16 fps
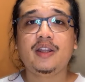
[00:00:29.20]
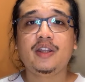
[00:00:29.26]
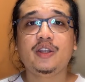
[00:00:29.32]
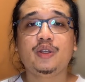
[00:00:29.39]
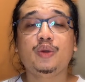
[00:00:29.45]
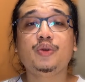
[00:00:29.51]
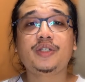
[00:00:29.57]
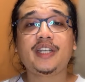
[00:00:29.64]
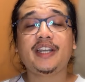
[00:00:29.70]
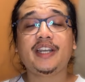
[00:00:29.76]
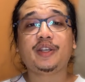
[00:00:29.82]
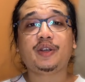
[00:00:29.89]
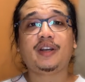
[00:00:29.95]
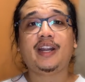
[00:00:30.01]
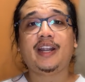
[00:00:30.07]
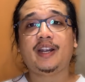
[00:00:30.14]
using
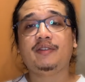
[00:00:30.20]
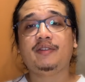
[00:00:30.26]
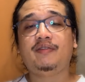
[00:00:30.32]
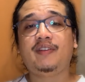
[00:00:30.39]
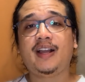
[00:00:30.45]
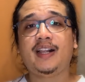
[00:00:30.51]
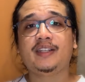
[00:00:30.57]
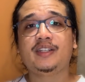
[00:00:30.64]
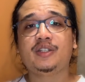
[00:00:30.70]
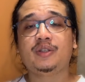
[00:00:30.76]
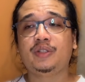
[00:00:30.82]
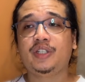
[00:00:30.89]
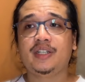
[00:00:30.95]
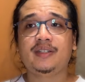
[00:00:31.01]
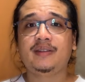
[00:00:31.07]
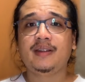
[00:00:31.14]
your layered files. So
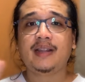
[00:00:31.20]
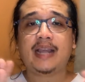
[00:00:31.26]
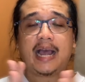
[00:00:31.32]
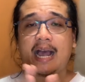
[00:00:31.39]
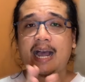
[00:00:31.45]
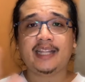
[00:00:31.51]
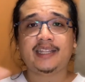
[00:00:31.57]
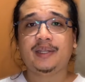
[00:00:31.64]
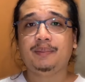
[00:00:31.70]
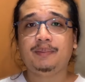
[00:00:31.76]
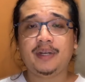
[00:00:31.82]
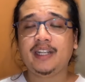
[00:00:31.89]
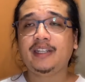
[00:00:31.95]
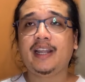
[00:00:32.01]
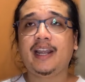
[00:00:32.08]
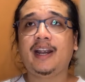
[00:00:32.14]
just add the
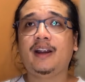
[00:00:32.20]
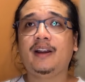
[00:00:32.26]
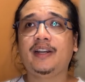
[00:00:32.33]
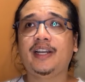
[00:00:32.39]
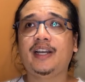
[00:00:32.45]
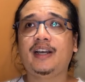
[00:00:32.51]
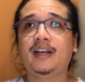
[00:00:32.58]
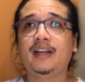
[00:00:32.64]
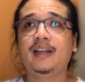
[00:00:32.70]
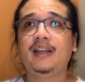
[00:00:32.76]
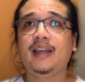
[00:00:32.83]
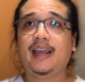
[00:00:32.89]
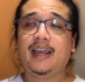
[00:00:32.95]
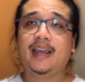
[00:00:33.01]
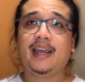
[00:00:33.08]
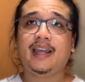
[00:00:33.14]
bleed area
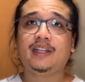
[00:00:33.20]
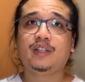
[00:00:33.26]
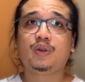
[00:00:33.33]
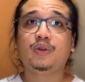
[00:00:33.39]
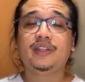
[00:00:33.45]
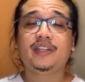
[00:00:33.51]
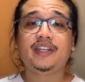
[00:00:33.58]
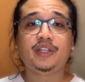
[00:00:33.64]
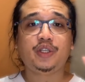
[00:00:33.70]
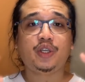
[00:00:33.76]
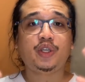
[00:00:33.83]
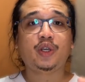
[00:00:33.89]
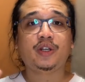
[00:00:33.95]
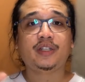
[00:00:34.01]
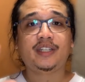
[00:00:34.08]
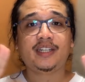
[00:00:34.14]
and continue
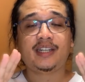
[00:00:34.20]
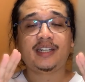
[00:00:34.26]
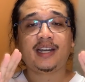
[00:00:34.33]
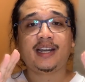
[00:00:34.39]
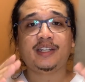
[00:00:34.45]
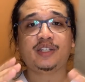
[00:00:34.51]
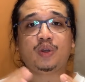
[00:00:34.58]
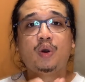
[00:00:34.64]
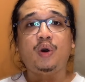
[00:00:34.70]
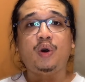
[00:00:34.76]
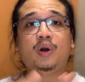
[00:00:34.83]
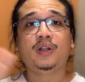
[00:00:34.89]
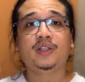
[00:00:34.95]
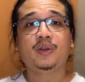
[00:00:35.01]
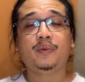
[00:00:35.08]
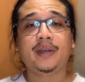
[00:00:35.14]
your designs
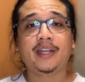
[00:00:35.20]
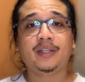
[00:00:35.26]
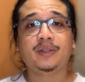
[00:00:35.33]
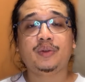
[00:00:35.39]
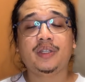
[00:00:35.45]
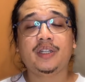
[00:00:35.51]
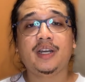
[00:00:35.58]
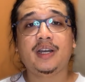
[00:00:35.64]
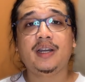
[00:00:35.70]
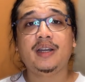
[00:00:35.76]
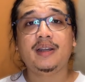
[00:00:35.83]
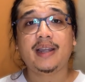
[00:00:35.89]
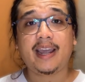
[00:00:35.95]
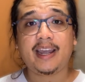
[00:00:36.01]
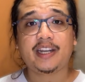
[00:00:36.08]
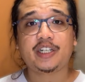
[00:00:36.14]
all the way to the
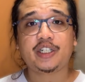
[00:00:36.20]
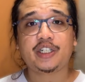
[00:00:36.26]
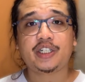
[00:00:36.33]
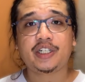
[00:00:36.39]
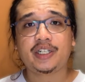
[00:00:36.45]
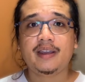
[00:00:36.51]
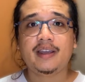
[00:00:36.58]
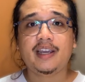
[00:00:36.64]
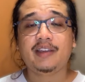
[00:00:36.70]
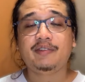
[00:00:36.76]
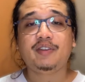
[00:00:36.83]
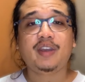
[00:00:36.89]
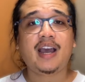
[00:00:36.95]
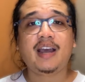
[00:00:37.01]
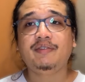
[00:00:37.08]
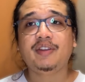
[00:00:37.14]
edge. If
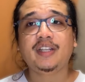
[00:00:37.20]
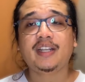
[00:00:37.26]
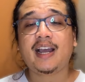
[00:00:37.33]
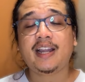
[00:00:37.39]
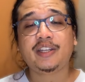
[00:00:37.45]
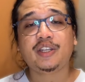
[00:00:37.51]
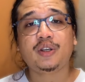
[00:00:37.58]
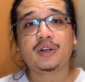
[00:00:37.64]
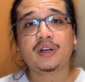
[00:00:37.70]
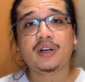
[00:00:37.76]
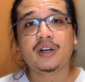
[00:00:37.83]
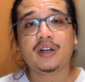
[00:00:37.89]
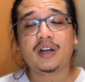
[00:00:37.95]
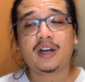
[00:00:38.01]
you haven't had your